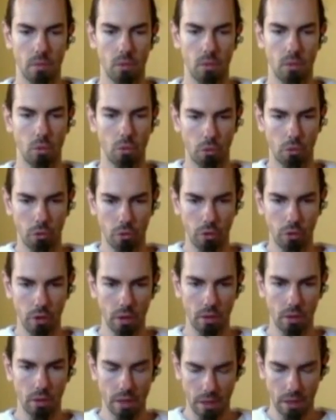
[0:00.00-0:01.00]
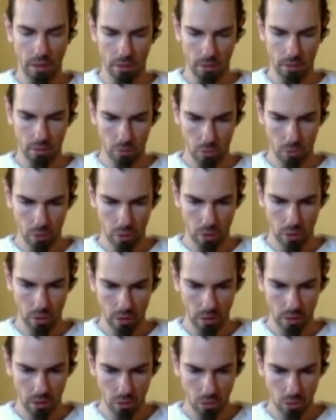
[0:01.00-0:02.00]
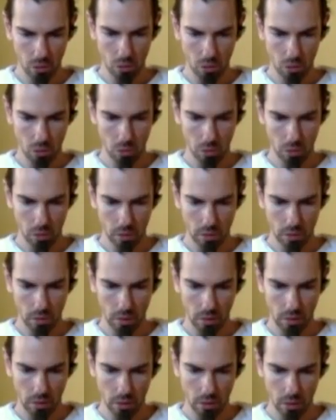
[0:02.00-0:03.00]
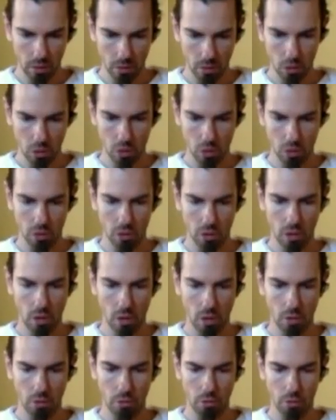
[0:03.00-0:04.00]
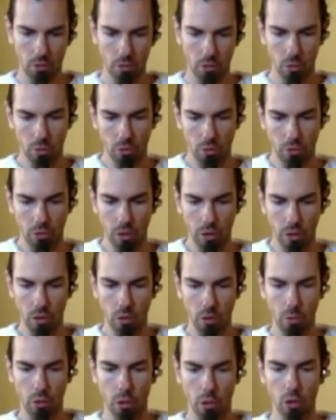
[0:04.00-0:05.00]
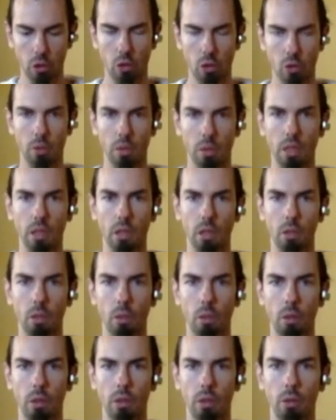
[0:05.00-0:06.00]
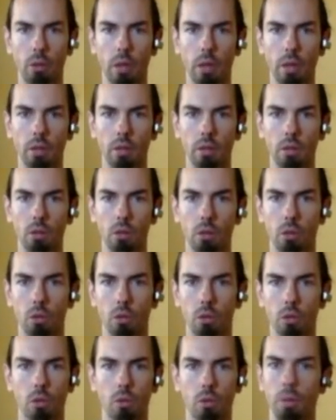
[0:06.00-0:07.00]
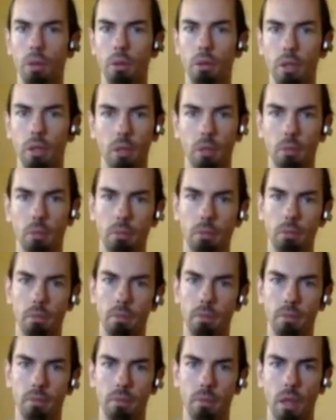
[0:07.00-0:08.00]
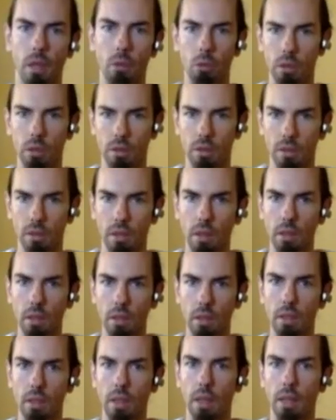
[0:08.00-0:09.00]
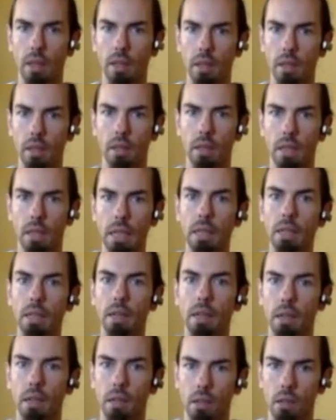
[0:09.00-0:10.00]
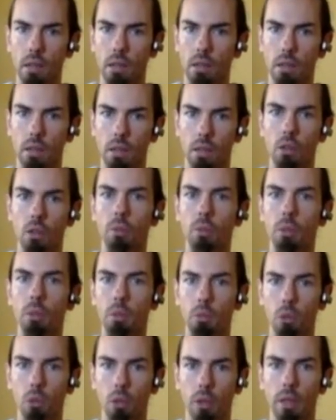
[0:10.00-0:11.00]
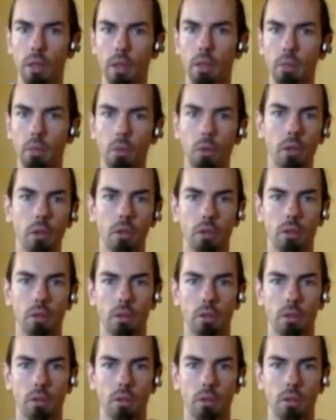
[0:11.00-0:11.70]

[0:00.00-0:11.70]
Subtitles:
to feel that when they do tighten up just enough, we feel the pressure being redirected towards the perineum. And we still can inhale a little bit more at that point.